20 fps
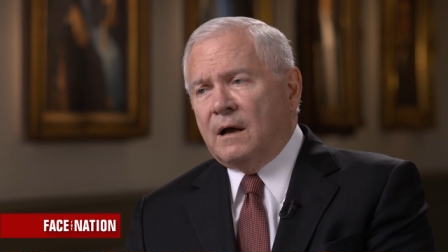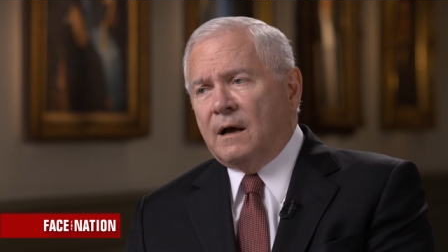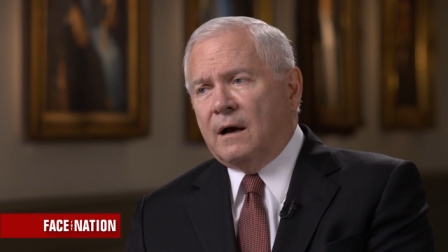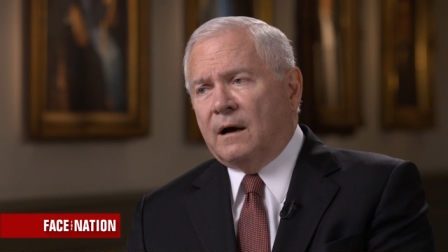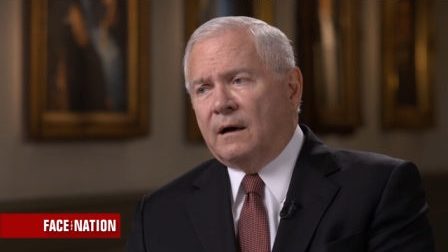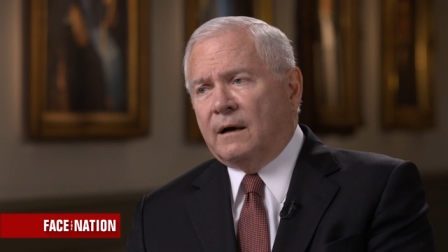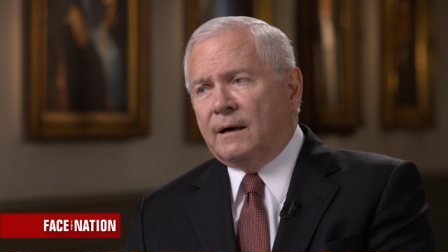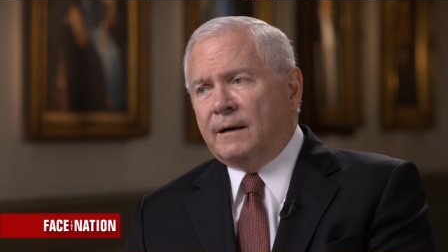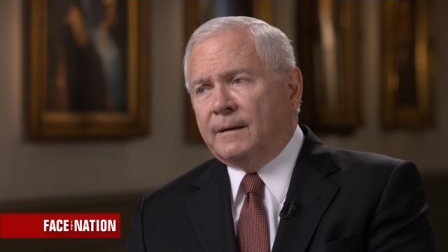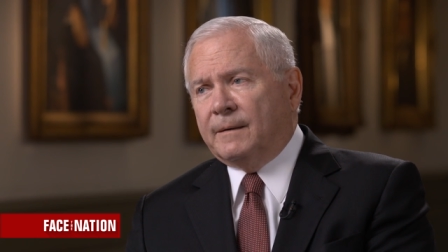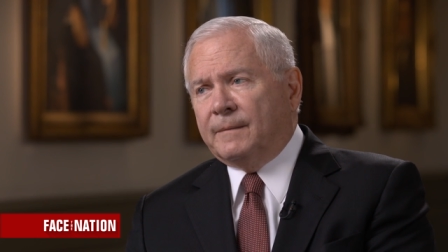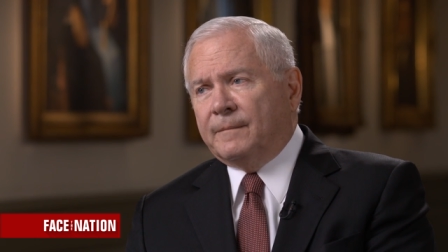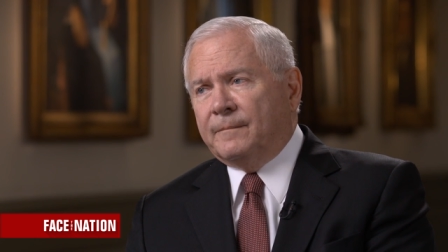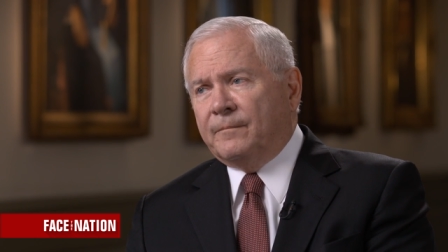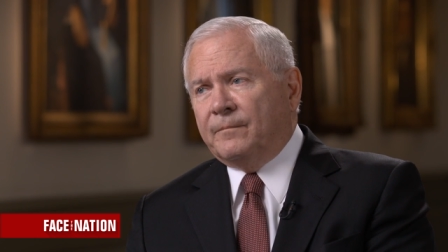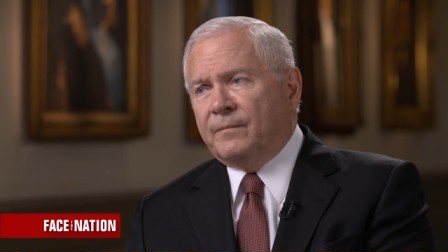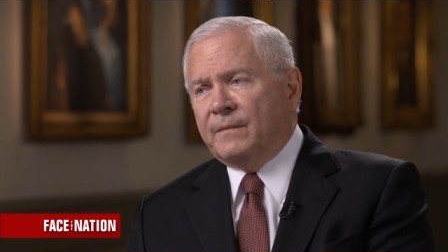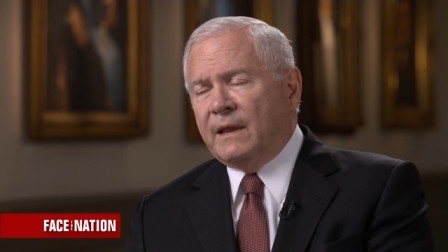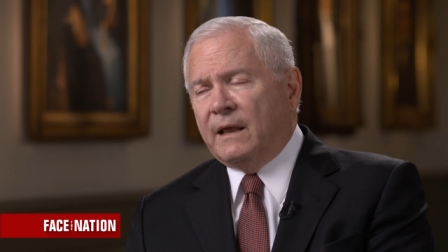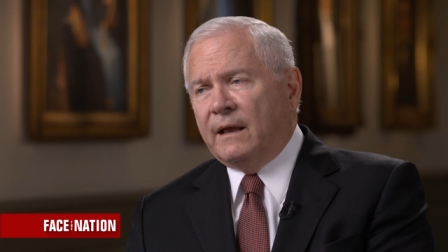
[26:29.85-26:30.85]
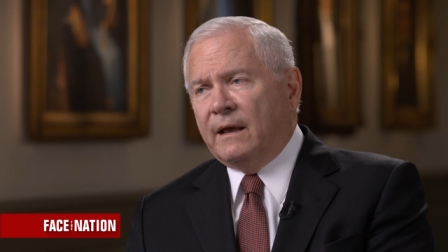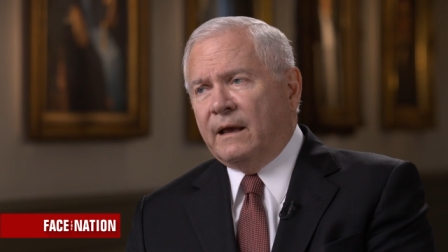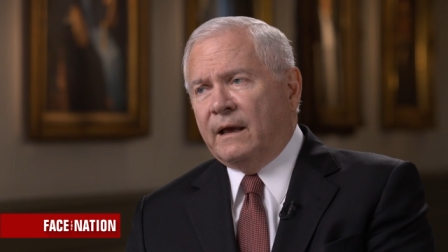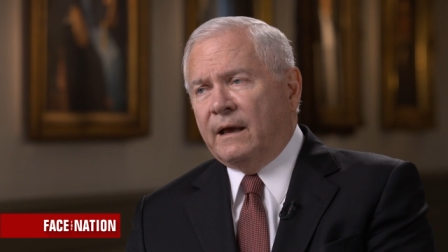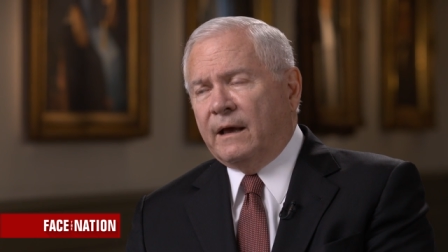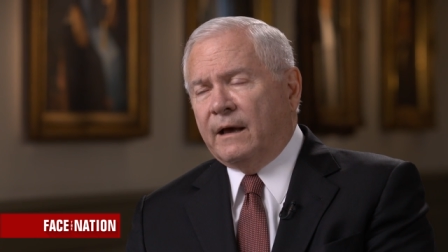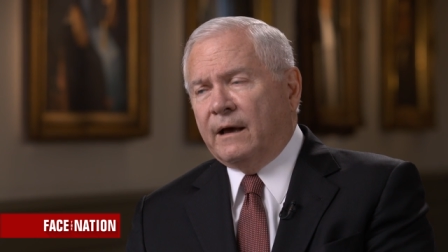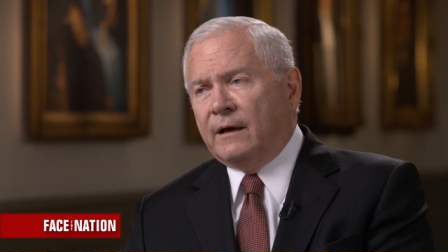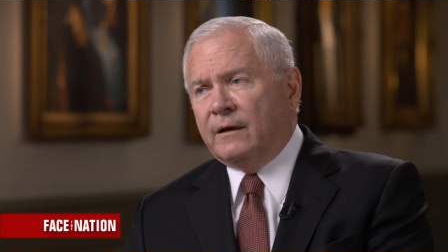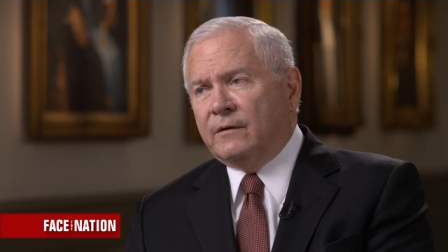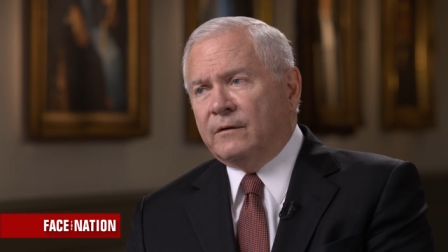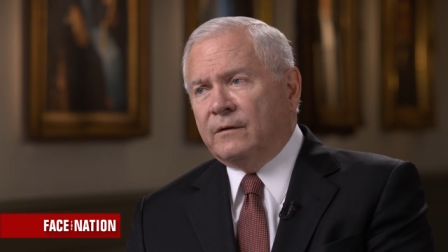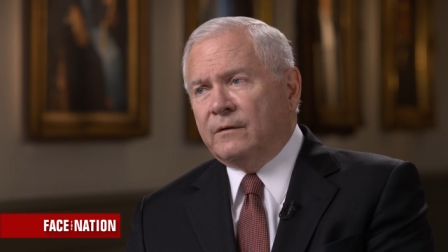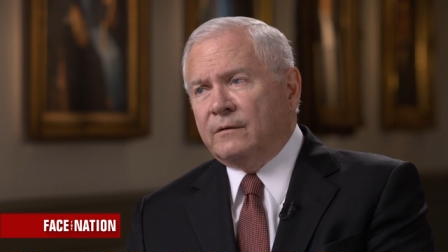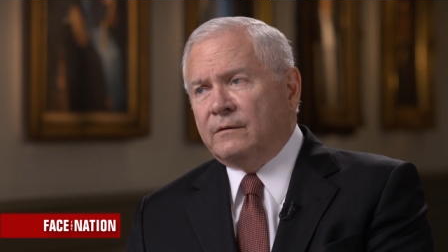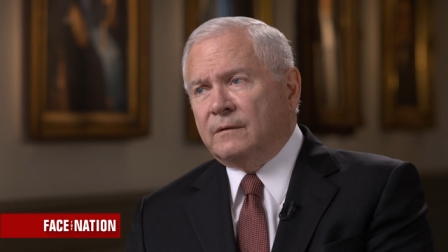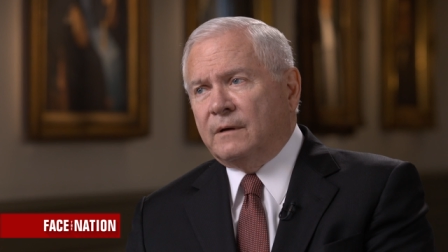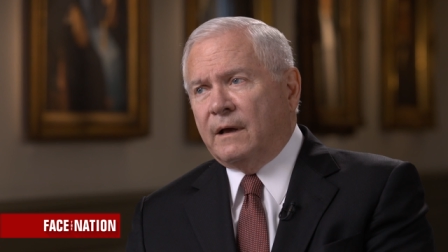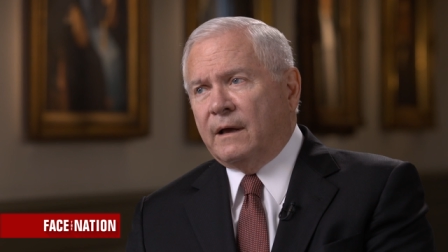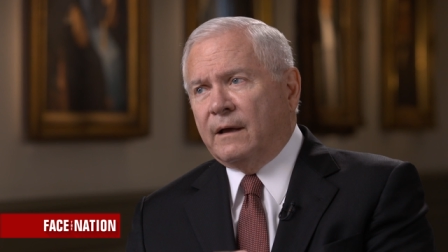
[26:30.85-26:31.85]
um, and
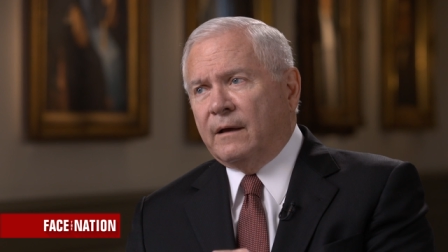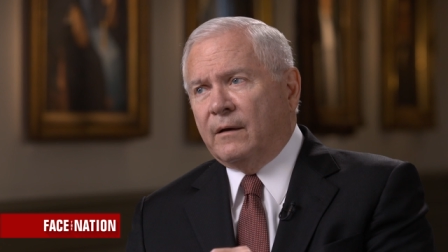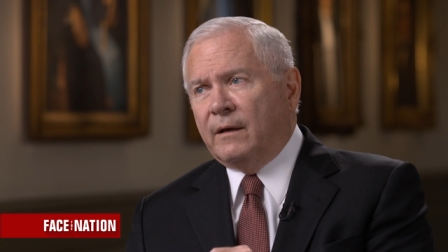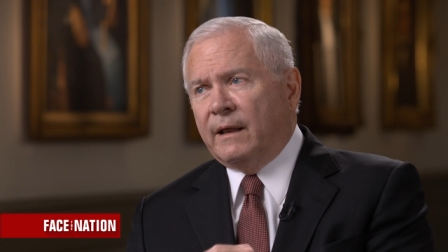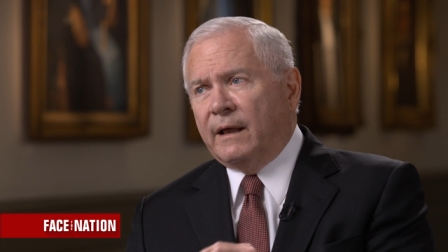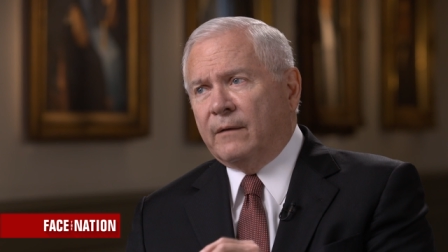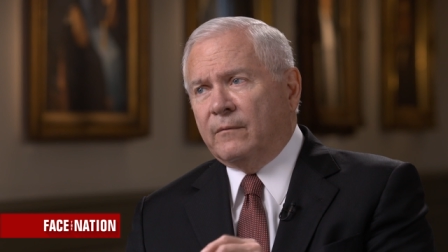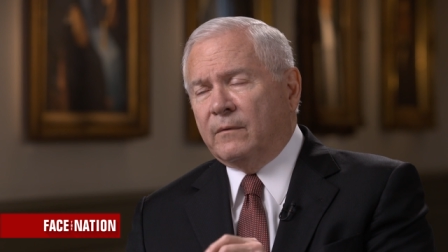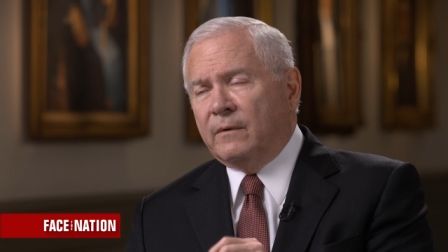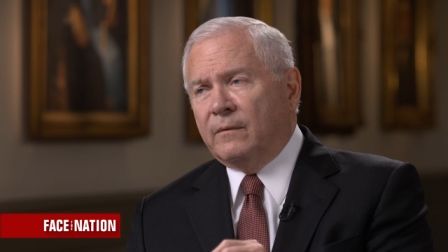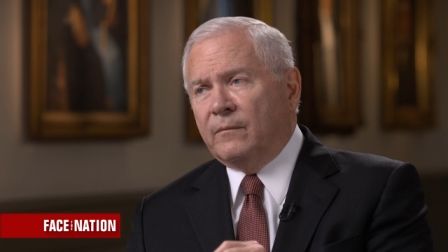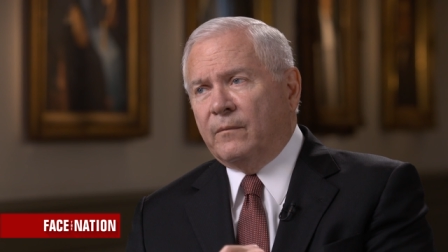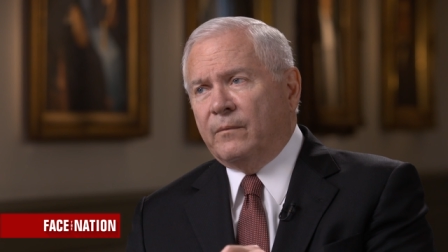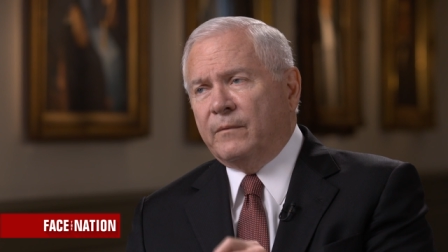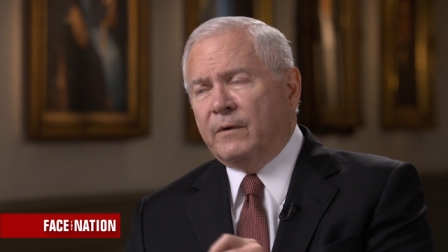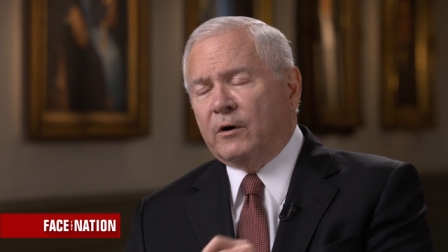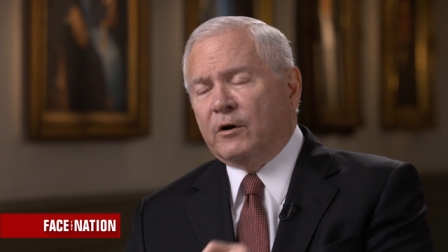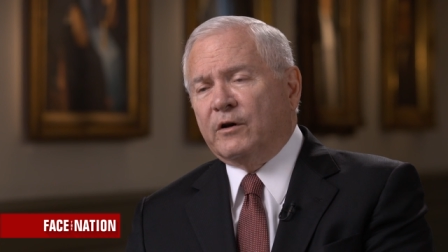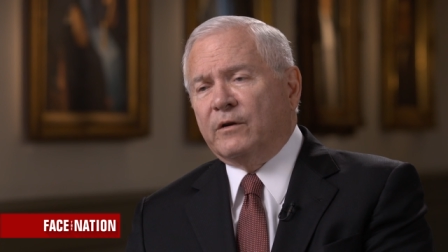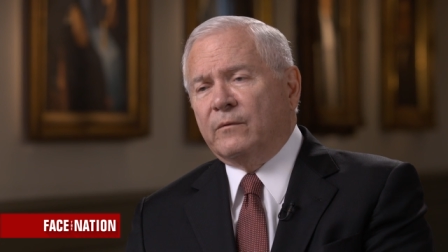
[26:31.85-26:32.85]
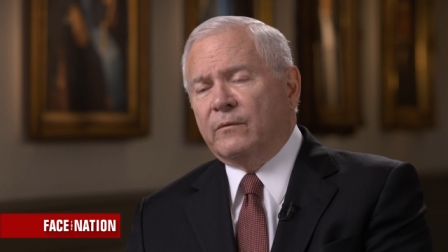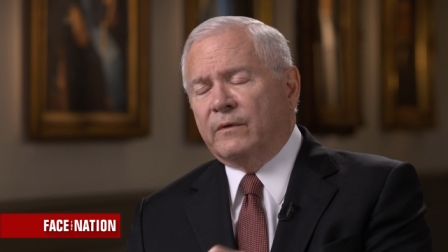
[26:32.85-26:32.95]
and their